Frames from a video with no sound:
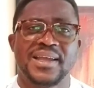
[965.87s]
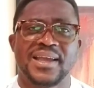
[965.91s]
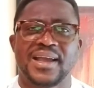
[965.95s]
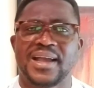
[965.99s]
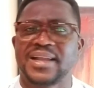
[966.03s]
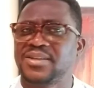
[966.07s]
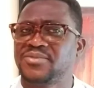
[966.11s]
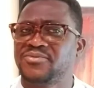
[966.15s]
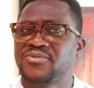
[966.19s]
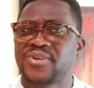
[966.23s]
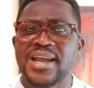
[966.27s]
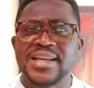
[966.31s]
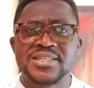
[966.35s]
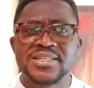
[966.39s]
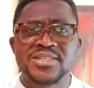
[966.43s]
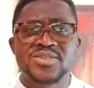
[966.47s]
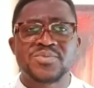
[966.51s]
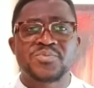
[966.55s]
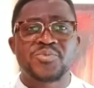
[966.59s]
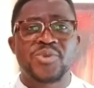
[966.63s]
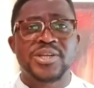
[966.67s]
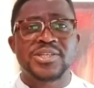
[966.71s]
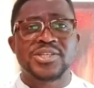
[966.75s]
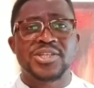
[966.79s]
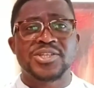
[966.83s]
and invite His
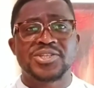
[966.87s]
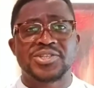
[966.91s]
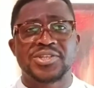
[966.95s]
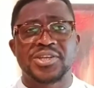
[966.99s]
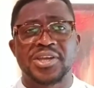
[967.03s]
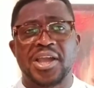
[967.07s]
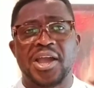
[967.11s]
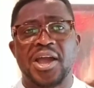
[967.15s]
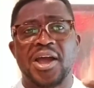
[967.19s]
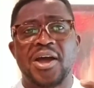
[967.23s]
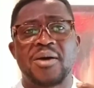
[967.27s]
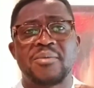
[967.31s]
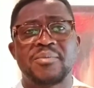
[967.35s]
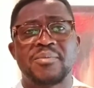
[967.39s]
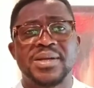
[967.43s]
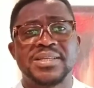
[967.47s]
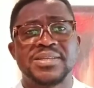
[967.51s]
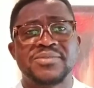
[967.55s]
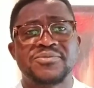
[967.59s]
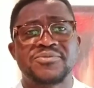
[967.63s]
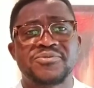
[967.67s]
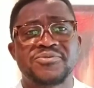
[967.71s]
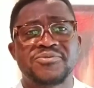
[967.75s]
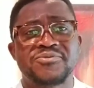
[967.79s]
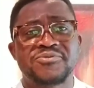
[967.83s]
presence to come
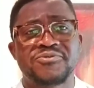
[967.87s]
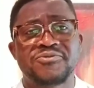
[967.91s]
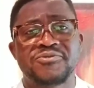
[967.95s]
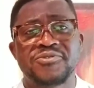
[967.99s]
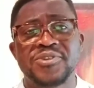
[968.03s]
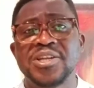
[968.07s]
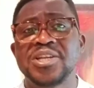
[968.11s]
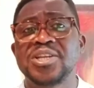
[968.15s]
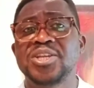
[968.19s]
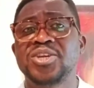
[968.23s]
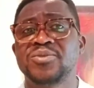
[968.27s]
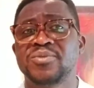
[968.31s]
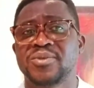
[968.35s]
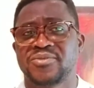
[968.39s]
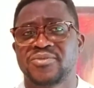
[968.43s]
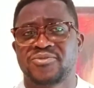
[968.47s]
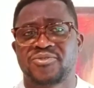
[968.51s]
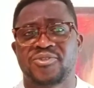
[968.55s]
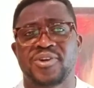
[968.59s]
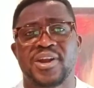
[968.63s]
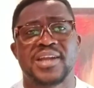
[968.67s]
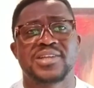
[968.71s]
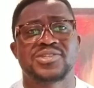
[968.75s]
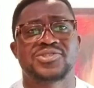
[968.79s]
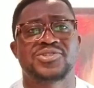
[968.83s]
and fill you
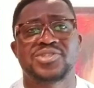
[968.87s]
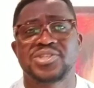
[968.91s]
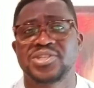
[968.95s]
afresh.